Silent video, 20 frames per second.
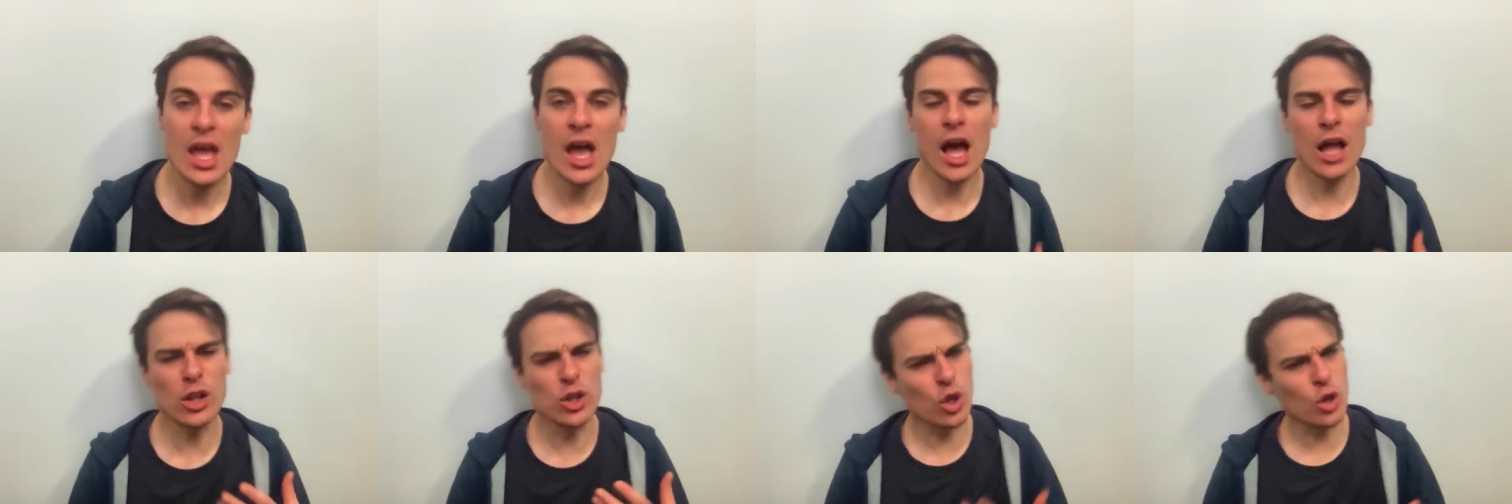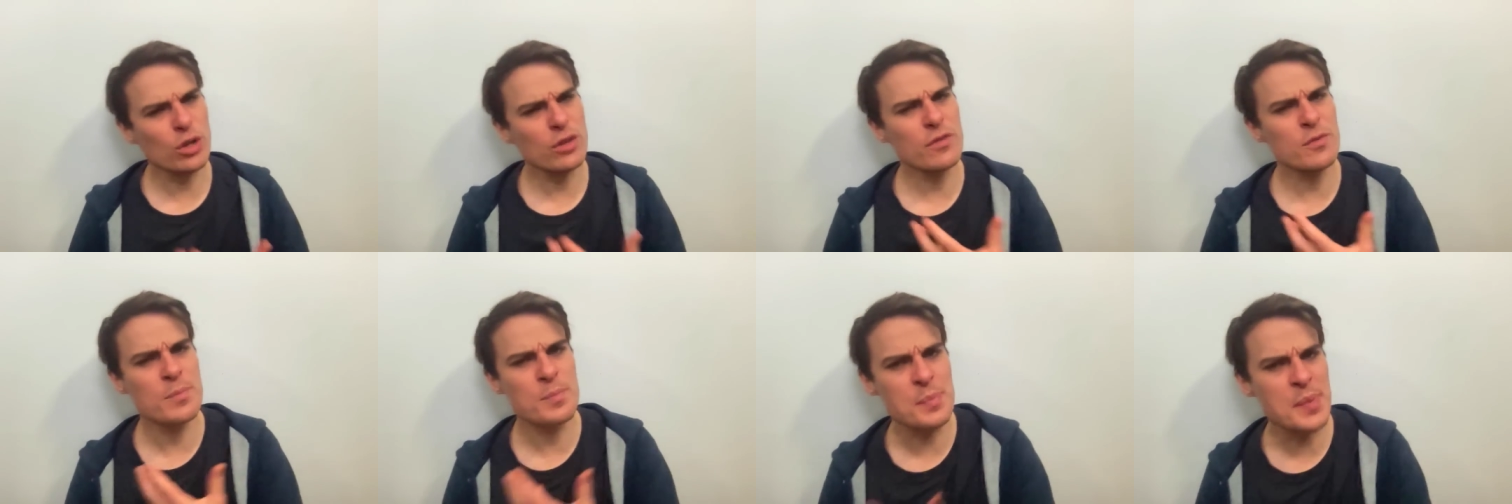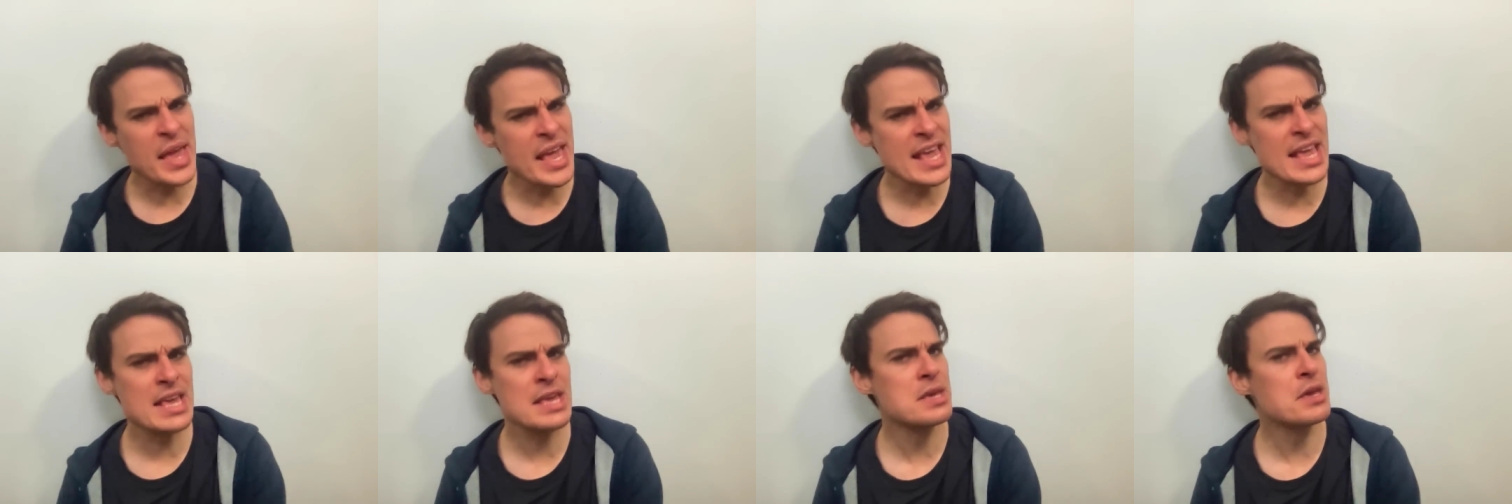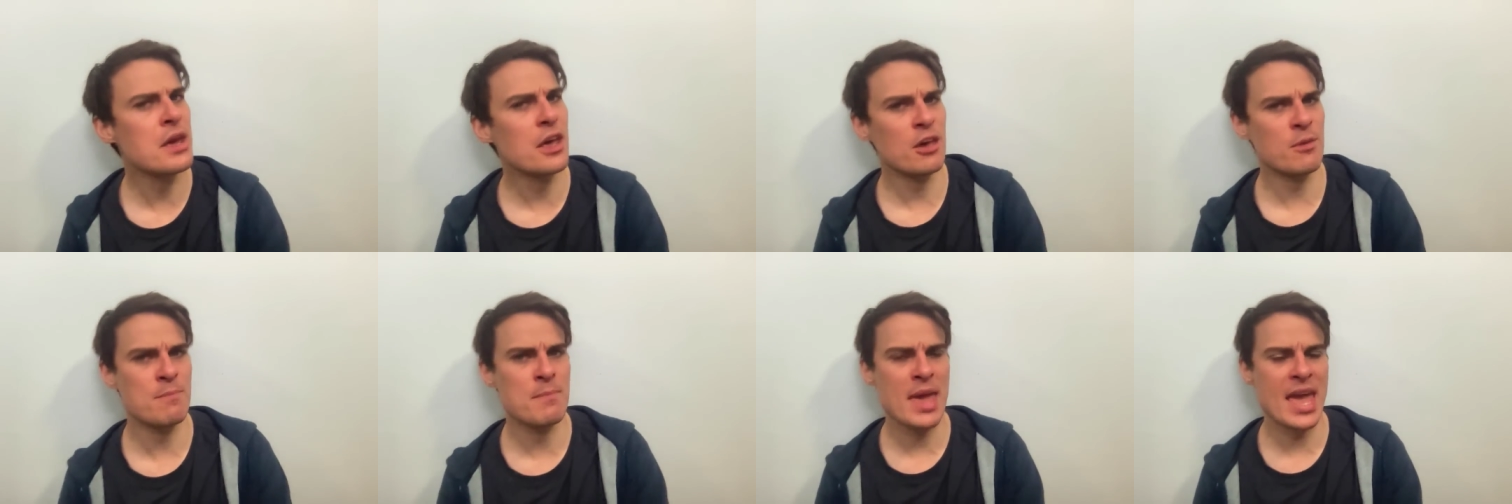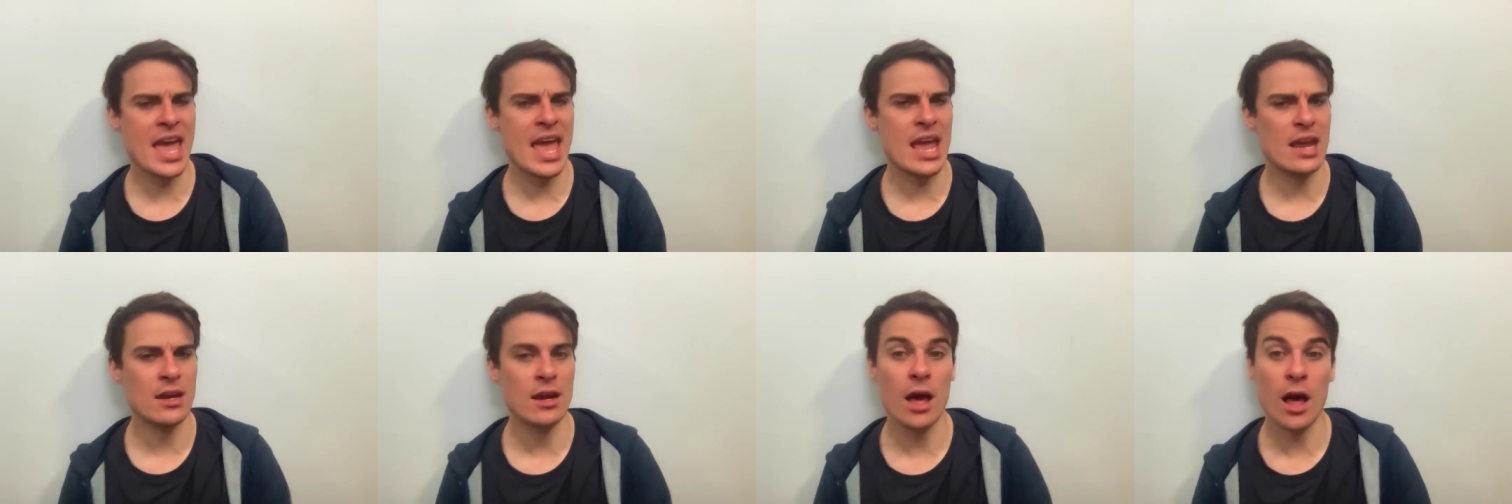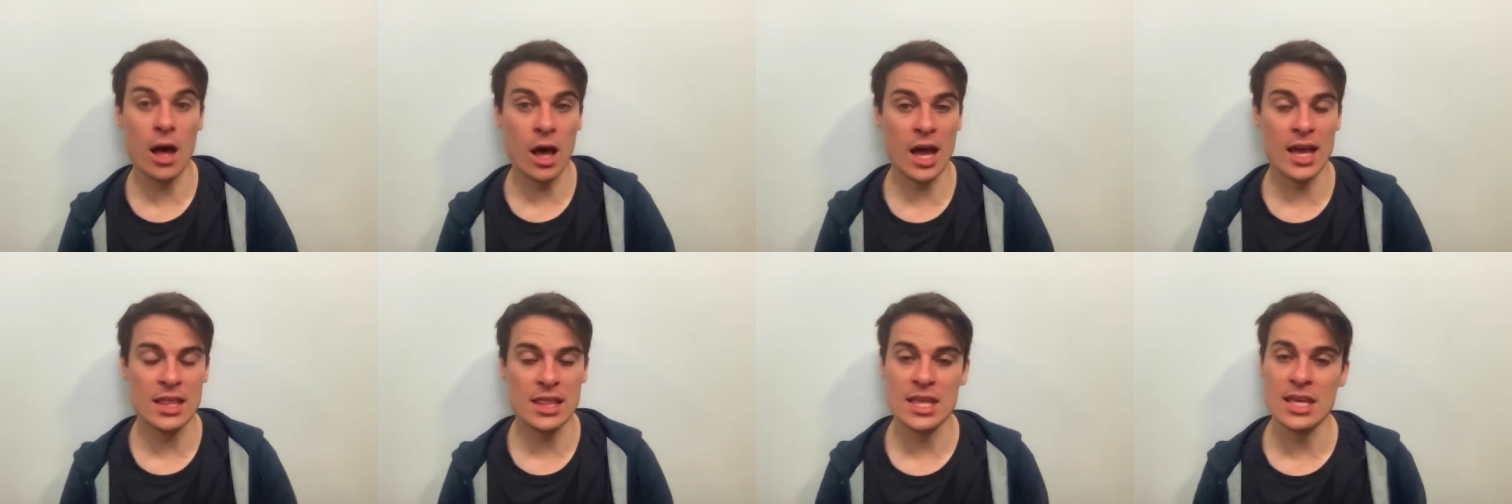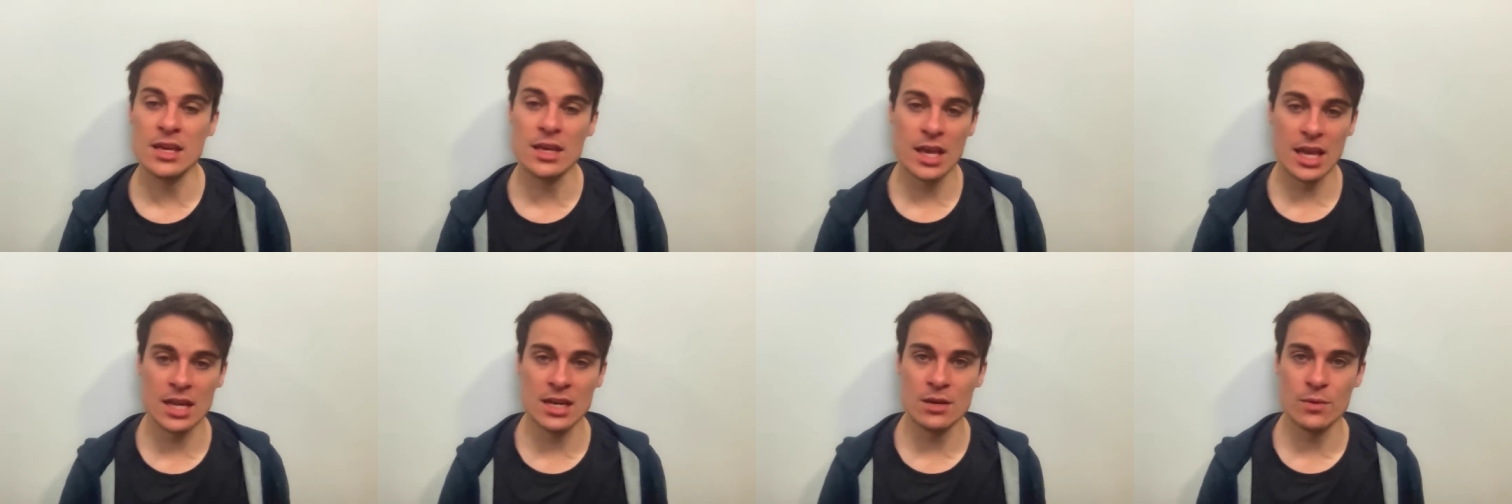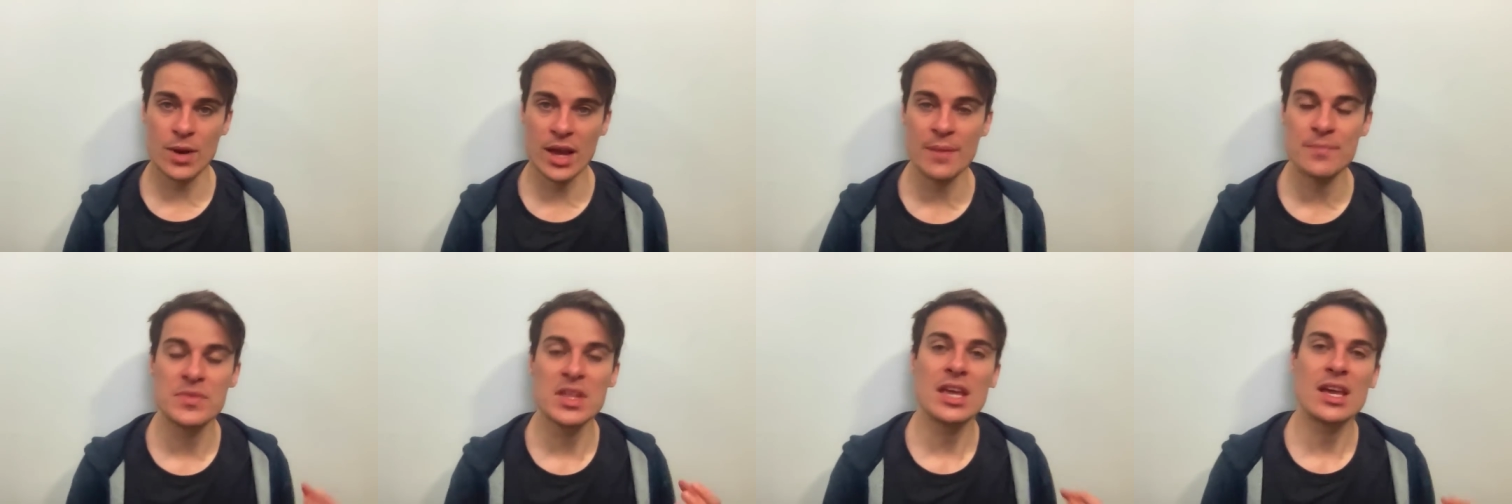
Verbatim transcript: A lot of being a man, I think, anyway,